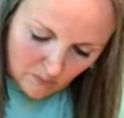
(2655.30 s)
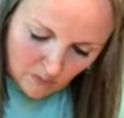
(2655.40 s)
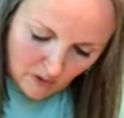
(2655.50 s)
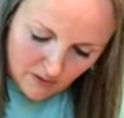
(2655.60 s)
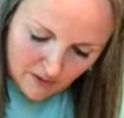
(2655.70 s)

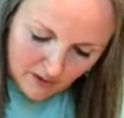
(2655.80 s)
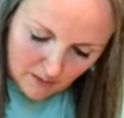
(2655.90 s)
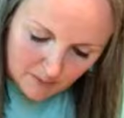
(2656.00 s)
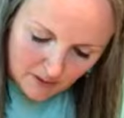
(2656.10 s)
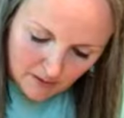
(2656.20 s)
I think it'll be
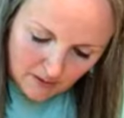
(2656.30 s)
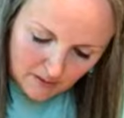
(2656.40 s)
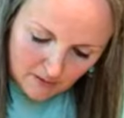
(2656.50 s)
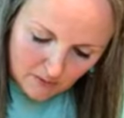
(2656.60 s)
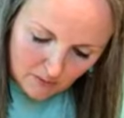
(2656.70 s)
all right
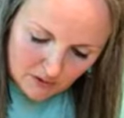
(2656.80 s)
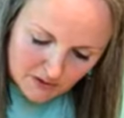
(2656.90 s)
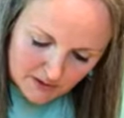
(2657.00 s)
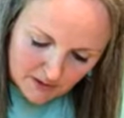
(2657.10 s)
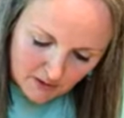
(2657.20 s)
though. We're just
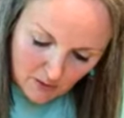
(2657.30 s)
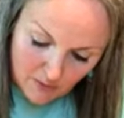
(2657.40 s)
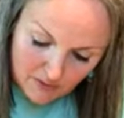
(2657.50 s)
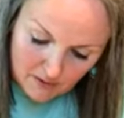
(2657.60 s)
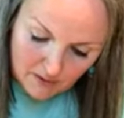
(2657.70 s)
gonna go with
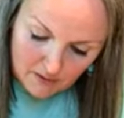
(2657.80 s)
it.